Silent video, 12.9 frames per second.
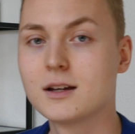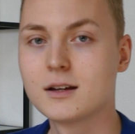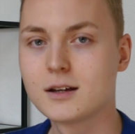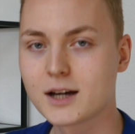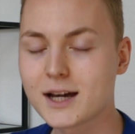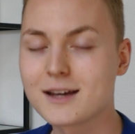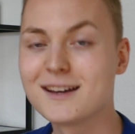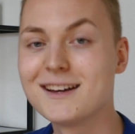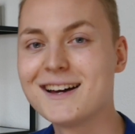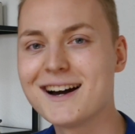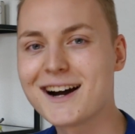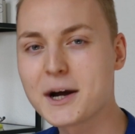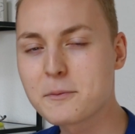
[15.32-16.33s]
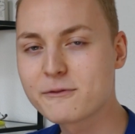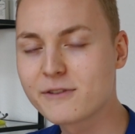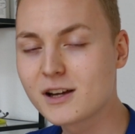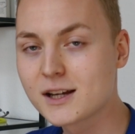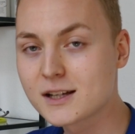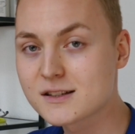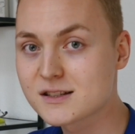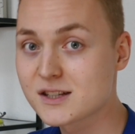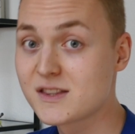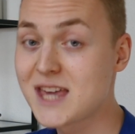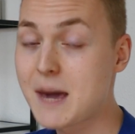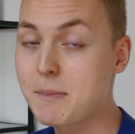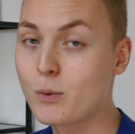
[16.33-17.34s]
Hey, I'm Felix, the
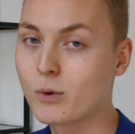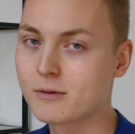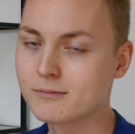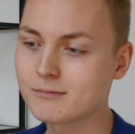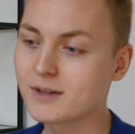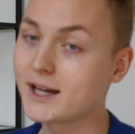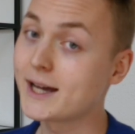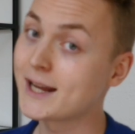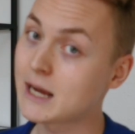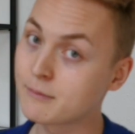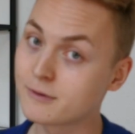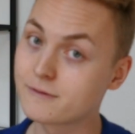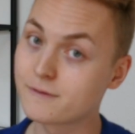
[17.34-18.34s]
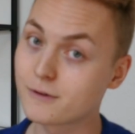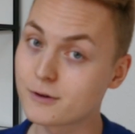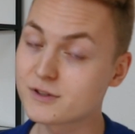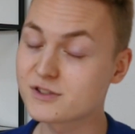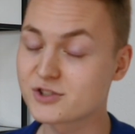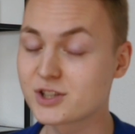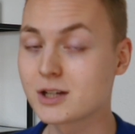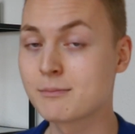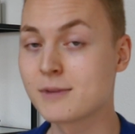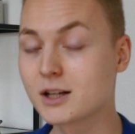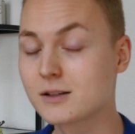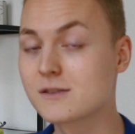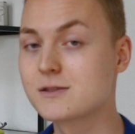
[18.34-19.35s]
happy one, and I'm a first year
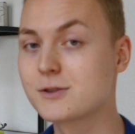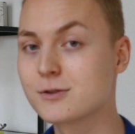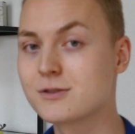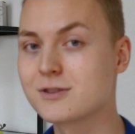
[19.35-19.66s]
medical student